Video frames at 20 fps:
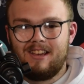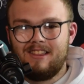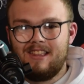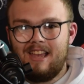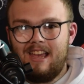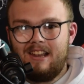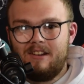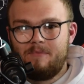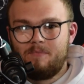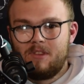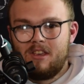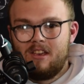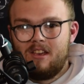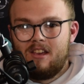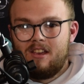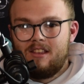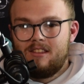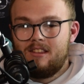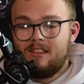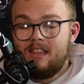And then
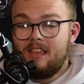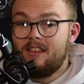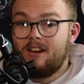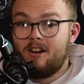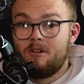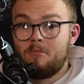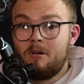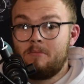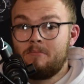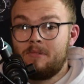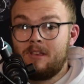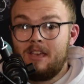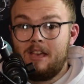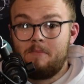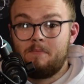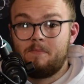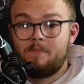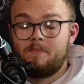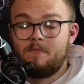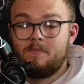the day that her mum
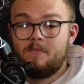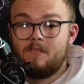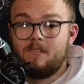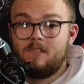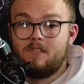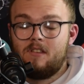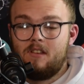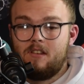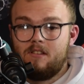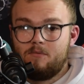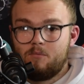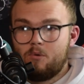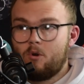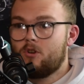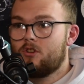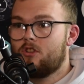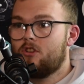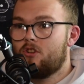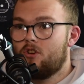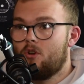came to
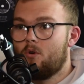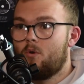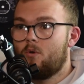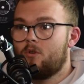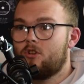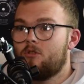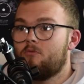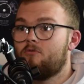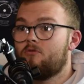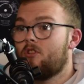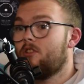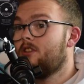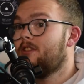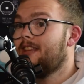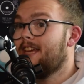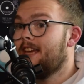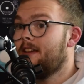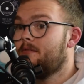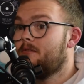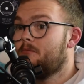watch the show, she was running
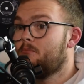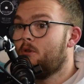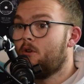late.